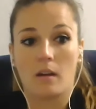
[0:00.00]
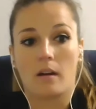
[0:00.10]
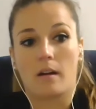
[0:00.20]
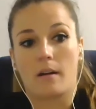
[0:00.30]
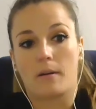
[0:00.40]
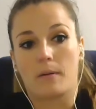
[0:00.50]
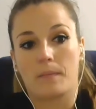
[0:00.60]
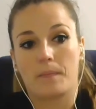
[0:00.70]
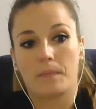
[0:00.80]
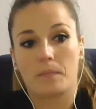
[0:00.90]

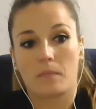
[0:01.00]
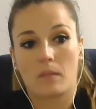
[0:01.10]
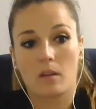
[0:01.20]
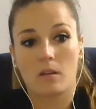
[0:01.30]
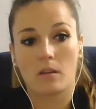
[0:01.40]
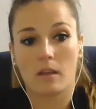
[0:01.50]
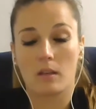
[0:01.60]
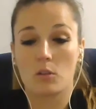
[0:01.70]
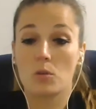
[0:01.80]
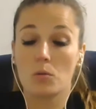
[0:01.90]

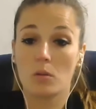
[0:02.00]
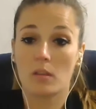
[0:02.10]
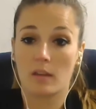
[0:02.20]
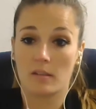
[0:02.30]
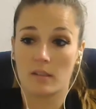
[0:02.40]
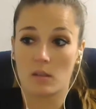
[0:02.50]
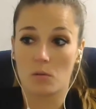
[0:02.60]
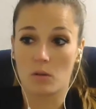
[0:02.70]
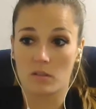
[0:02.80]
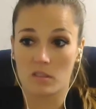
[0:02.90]
Then 2 things that you
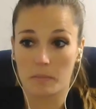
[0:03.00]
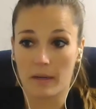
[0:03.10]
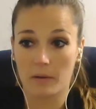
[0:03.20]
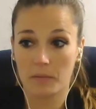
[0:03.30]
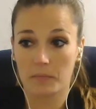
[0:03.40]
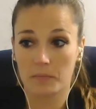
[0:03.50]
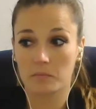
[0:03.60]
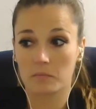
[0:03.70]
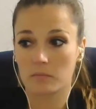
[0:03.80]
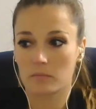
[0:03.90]
can smell.
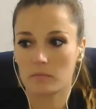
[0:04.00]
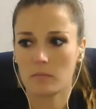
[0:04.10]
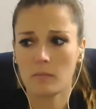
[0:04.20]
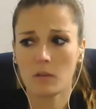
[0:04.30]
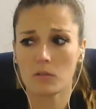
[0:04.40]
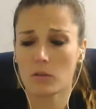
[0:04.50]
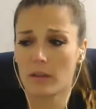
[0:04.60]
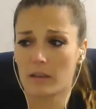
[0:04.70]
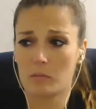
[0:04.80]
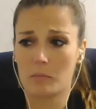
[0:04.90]
So
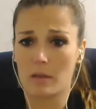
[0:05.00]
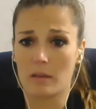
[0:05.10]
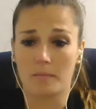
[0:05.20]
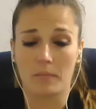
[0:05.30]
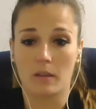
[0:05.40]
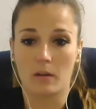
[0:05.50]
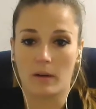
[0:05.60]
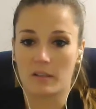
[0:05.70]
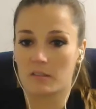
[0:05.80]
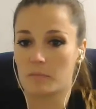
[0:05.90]
that can be,
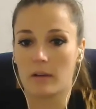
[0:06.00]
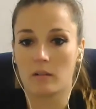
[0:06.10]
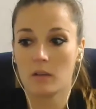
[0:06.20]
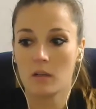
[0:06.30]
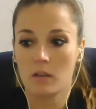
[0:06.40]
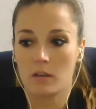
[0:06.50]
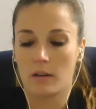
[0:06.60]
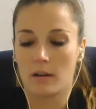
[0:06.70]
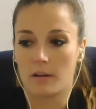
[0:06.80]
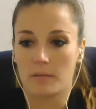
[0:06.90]
I smell
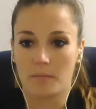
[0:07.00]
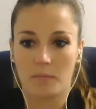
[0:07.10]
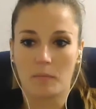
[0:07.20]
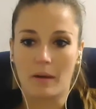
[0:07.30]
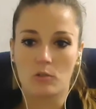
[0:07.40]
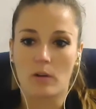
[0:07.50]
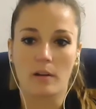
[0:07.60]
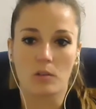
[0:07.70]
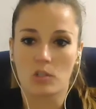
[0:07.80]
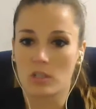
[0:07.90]
my
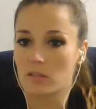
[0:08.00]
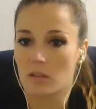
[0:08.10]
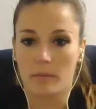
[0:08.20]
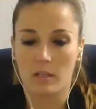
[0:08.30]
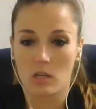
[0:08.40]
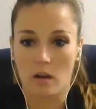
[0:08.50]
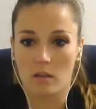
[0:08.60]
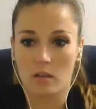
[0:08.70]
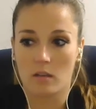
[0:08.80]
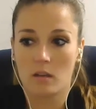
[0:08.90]
dryer sheets on my
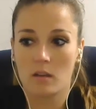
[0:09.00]
jacket,